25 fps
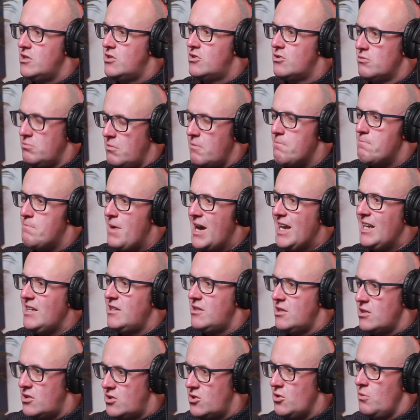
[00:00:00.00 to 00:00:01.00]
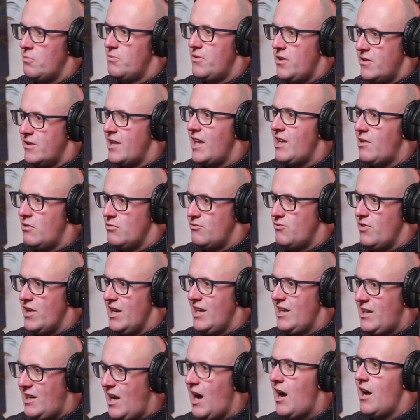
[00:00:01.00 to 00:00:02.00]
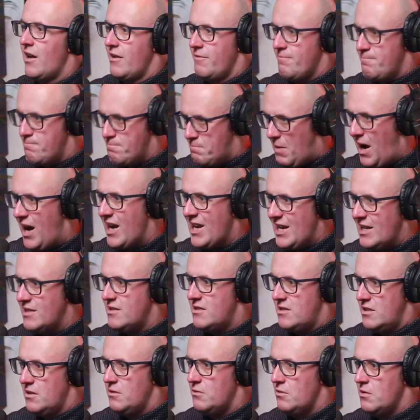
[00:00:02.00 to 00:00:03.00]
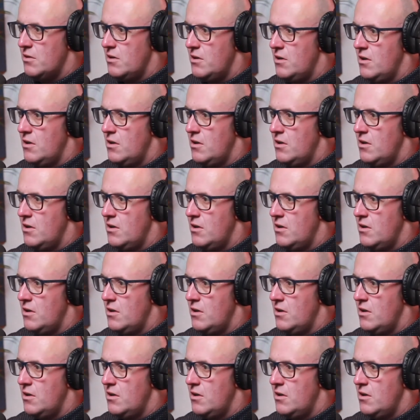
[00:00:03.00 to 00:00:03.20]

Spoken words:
drum and bass as something they could really kind of buy into?